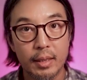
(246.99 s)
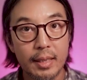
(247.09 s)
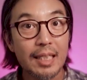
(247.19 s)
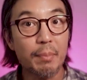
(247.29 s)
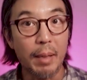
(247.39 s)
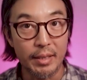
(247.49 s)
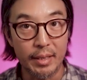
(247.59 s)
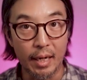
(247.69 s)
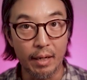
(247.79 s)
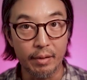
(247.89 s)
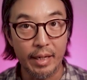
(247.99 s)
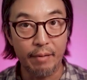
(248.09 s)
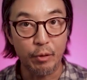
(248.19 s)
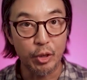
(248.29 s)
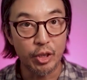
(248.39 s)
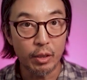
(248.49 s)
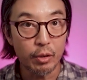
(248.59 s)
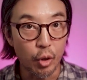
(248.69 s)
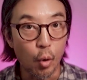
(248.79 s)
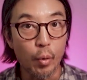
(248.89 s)
6 months out, if you still
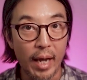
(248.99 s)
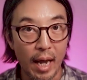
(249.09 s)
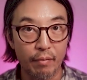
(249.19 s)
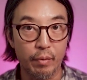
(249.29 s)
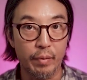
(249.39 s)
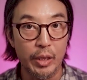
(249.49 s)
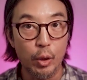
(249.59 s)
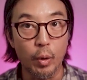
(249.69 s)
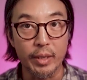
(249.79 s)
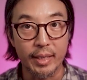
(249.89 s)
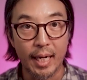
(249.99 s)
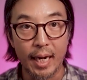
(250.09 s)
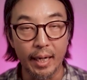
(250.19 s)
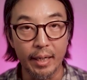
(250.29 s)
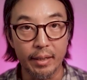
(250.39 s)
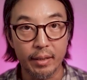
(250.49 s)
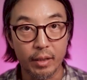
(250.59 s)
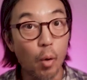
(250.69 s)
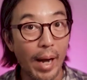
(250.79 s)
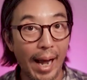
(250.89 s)
don't have a renewal signed,
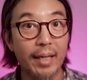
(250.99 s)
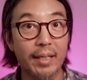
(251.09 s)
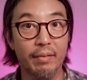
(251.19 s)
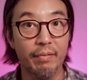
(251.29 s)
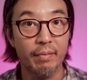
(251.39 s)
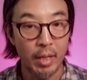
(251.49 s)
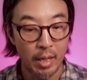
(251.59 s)
go active.